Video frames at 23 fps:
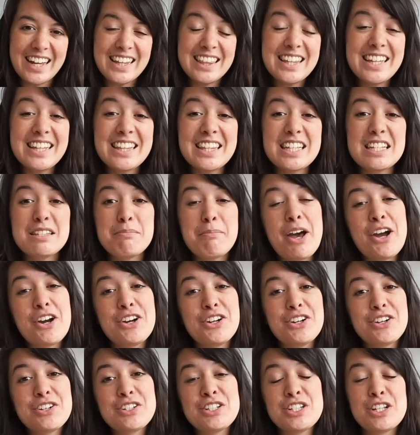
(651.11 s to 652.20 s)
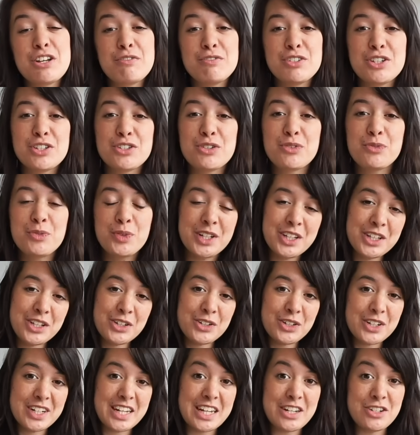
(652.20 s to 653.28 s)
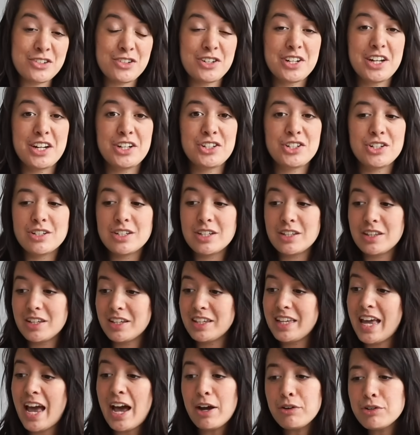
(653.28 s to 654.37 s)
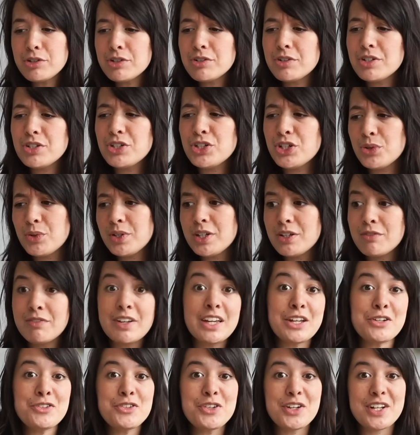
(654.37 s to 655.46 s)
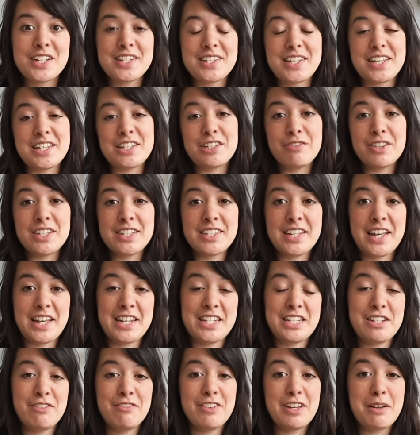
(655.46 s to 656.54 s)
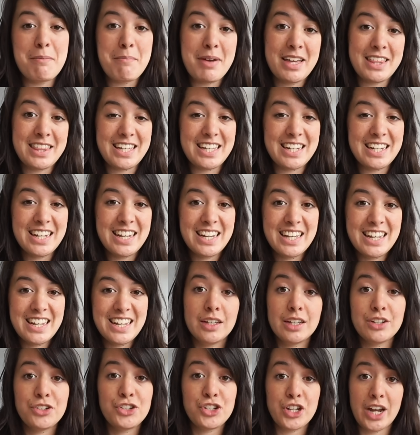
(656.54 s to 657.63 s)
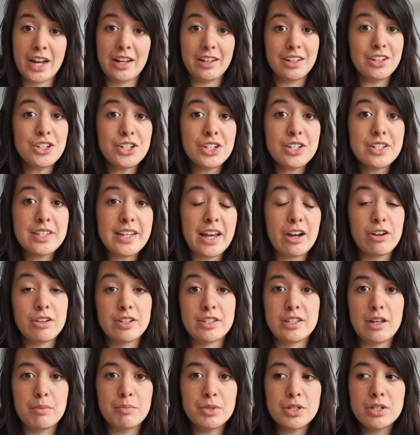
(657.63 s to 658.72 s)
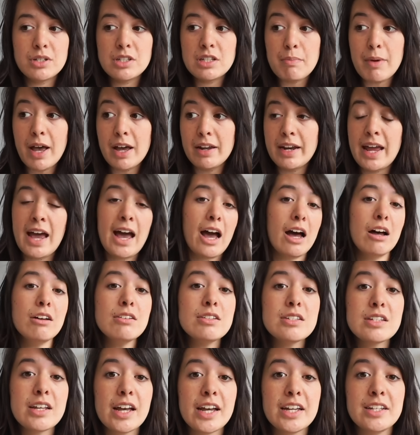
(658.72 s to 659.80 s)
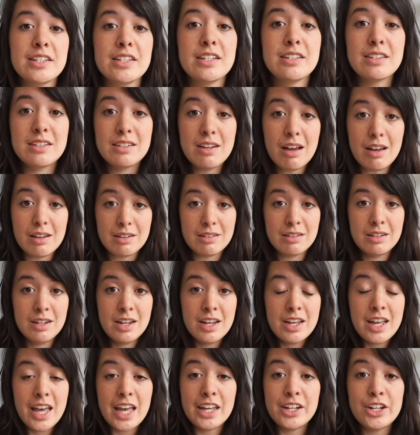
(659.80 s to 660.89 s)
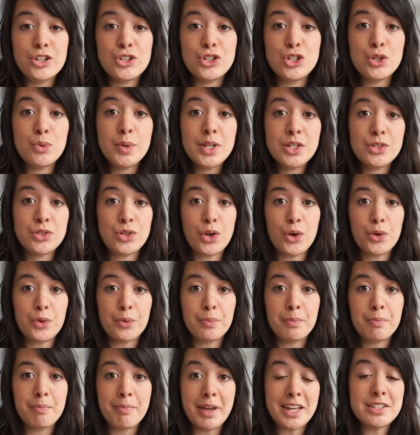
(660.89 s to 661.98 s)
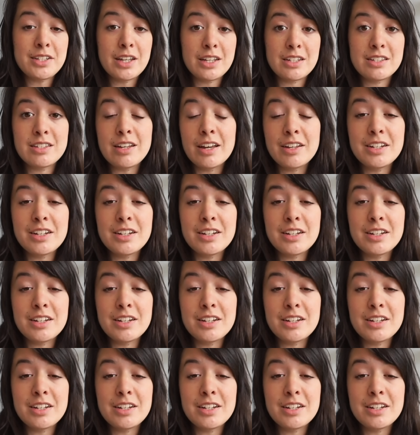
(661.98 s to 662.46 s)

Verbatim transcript: I think this paradox serves as a really good introduction to the counterintuitive intricacies of the scientific method. It challenges our assumptions about how science is done, and in doing so, makes us